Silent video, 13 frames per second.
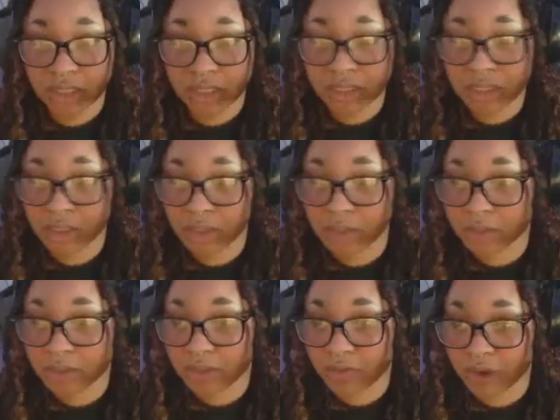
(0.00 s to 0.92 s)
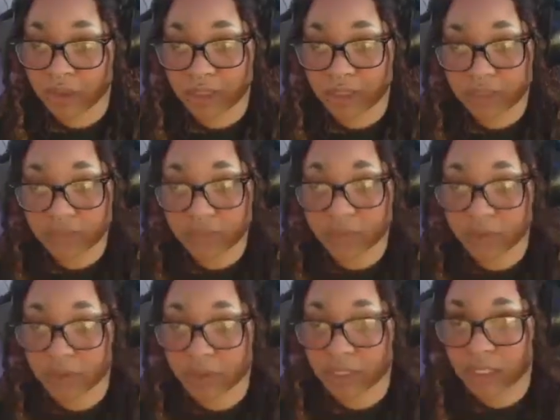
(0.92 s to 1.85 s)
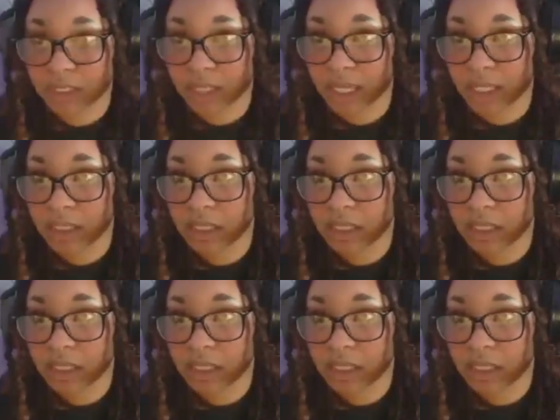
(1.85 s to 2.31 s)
gonna go, but so far this is what we're looking like.